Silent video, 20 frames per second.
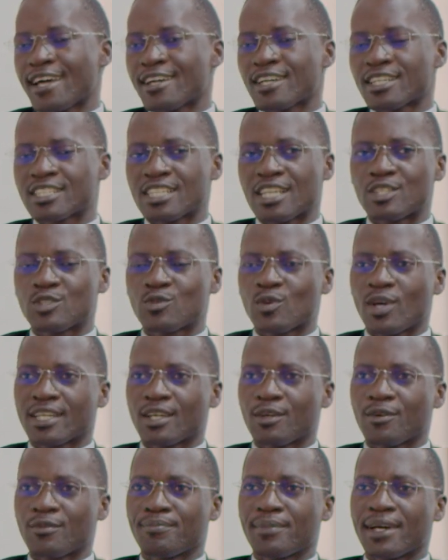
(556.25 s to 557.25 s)
Okay, so like
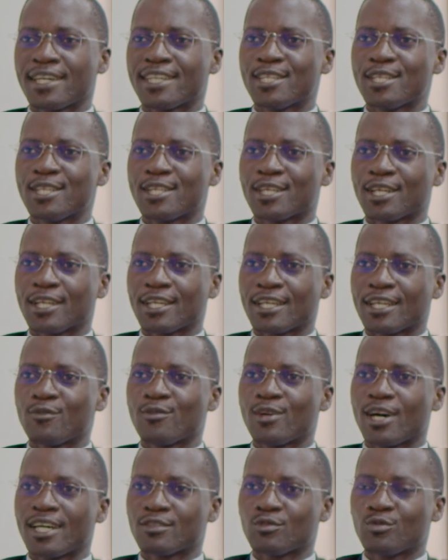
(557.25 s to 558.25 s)
you're piling
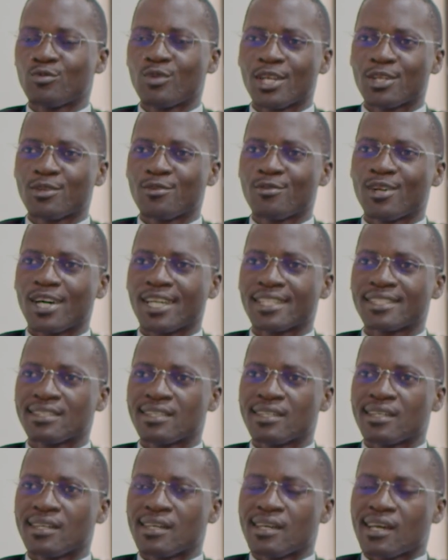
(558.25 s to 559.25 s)
dry grass
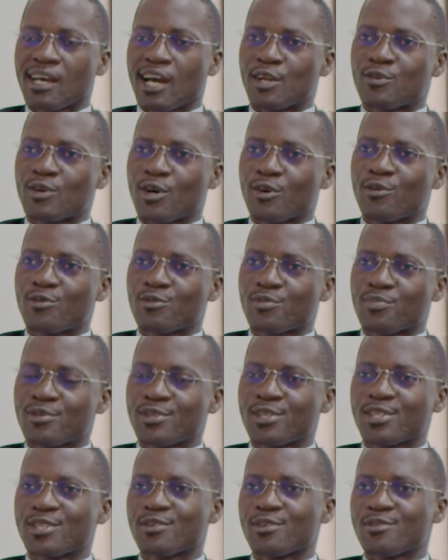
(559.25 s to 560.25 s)
and you're going to
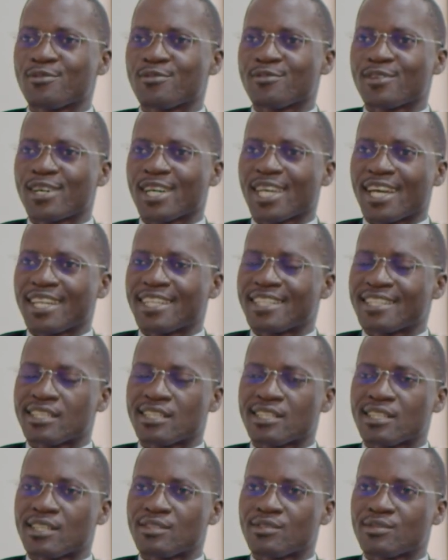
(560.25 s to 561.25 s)
put it on fire, and
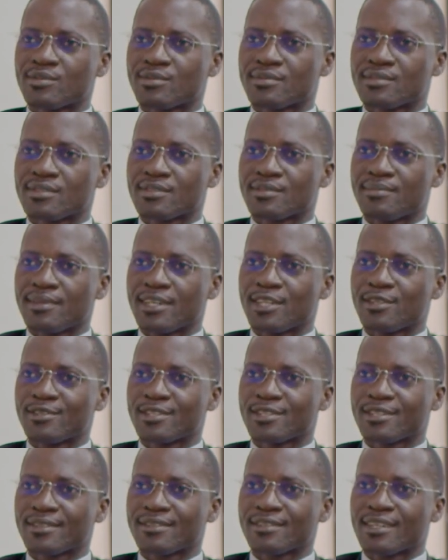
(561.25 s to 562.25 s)
you may
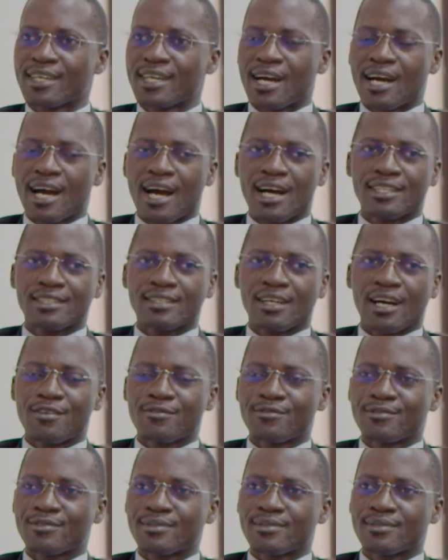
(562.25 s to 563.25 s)
not
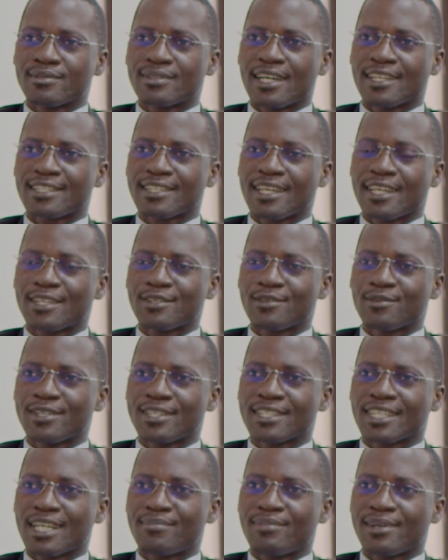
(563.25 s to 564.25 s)
have that
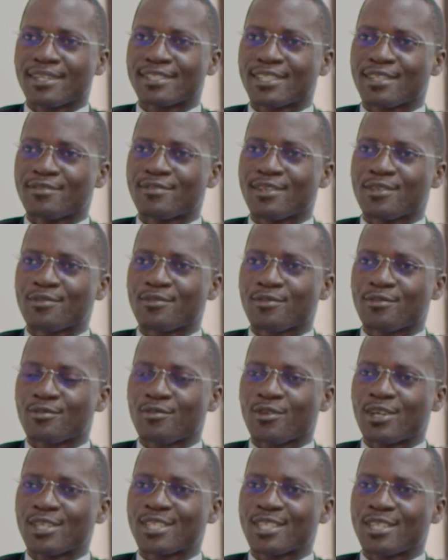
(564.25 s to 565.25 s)
adequate capacity even to
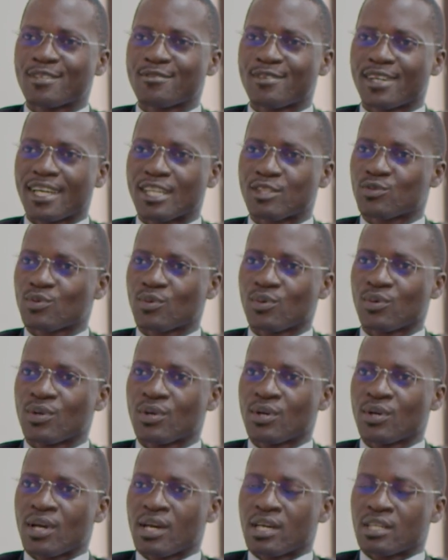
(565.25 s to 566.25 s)
quench the fire. So
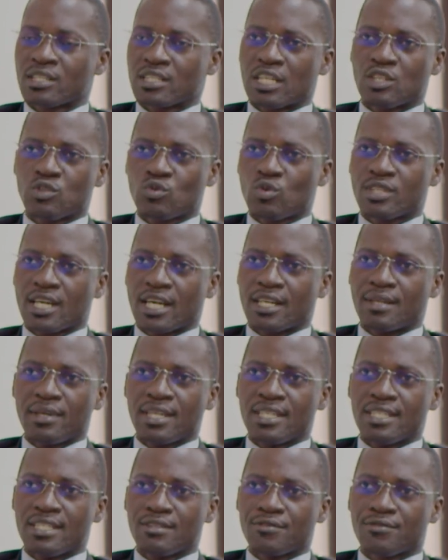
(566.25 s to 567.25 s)
those are
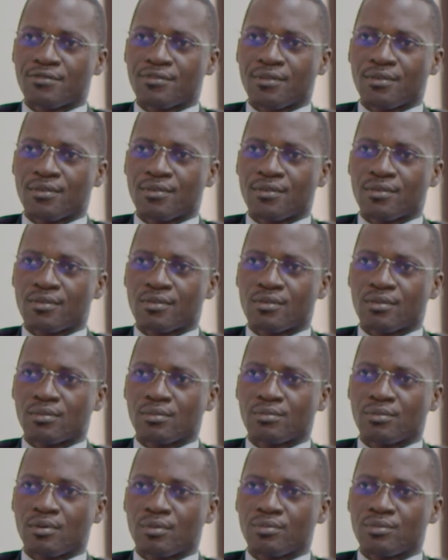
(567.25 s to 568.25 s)
mainly
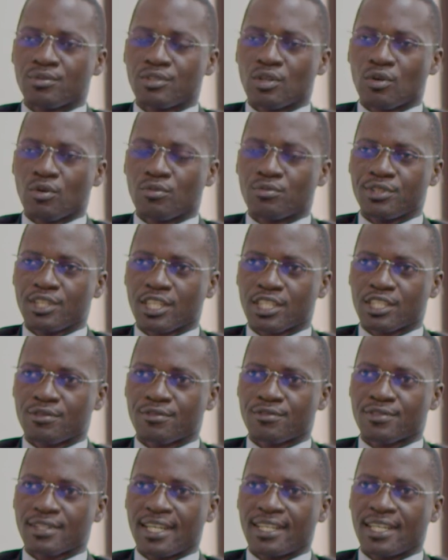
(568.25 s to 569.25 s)
four of
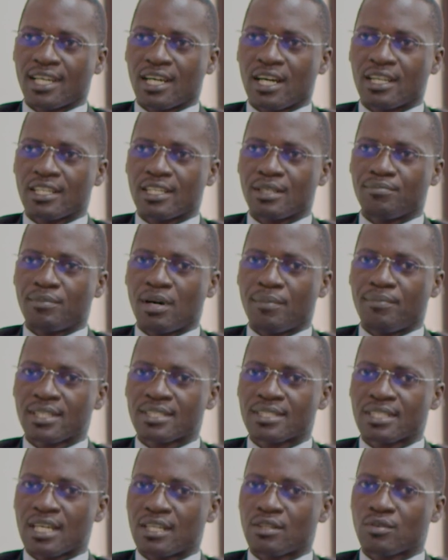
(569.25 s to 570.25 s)
objectives under the
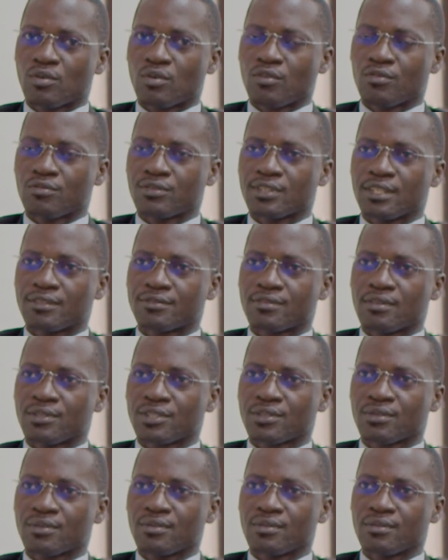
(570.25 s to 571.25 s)
purpose and of the
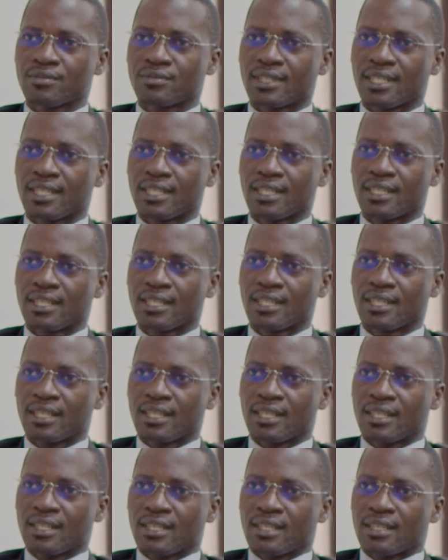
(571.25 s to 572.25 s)
formation of the
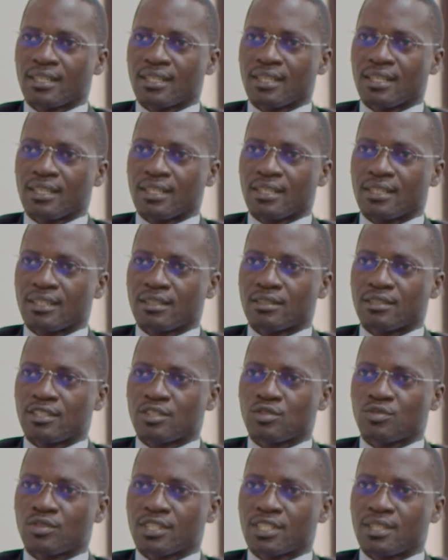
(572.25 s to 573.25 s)

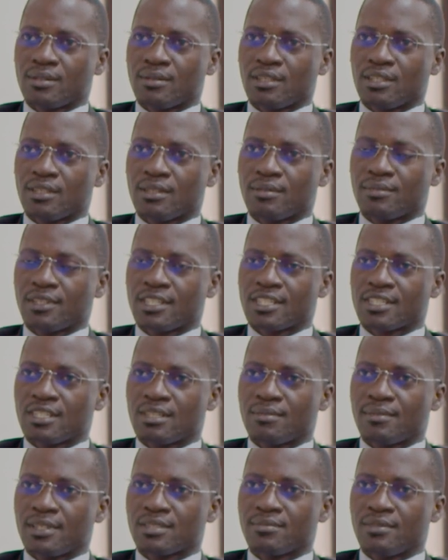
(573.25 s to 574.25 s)
district
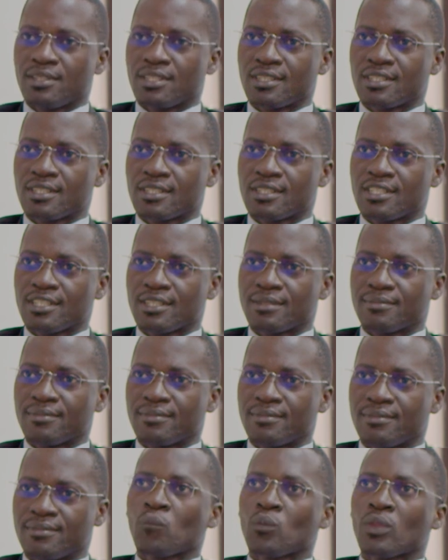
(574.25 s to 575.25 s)
medicine management team.
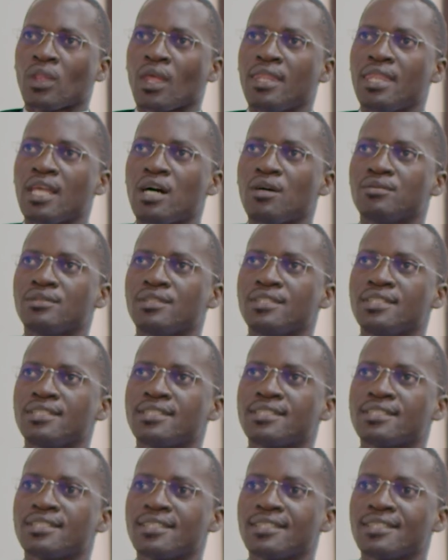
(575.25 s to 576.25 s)
Now
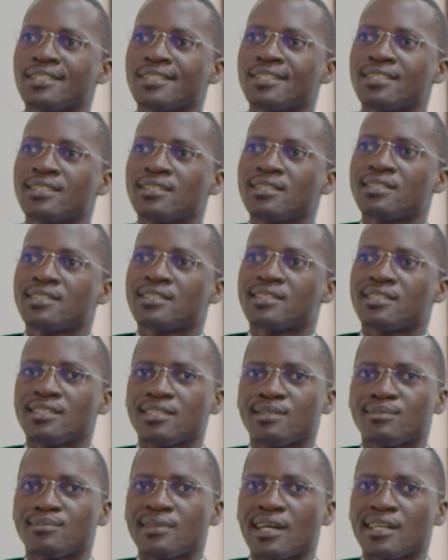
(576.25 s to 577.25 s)
this
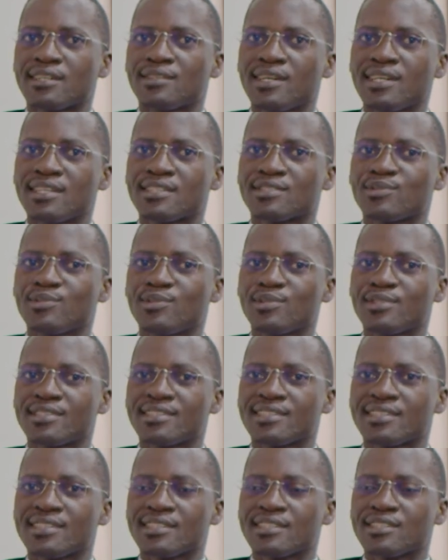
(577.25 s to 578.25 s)
team idea it
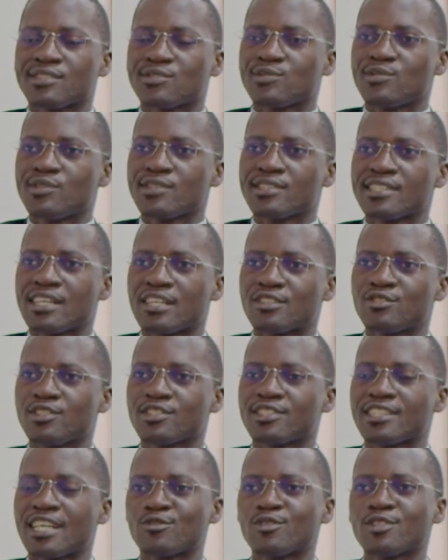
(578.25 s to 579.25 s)

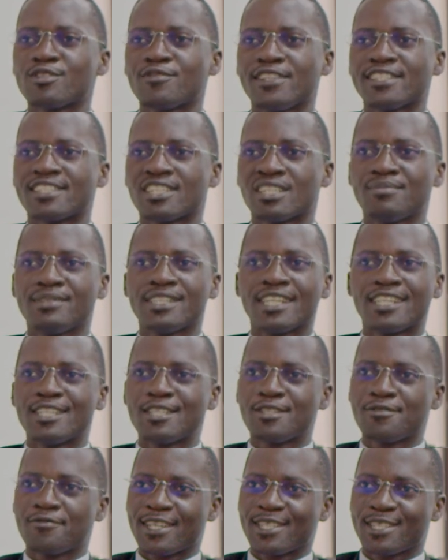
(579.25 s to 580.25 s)
has not even celebrated
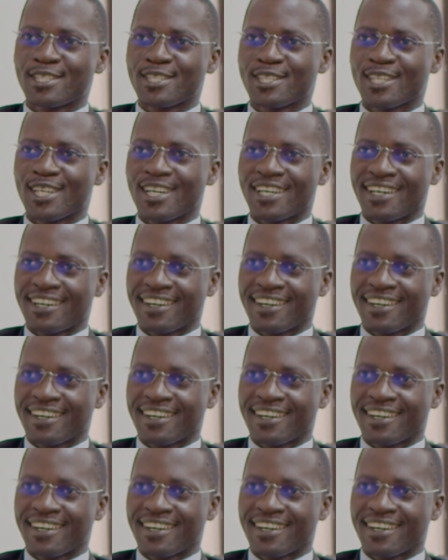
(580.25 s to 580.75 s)
this first year.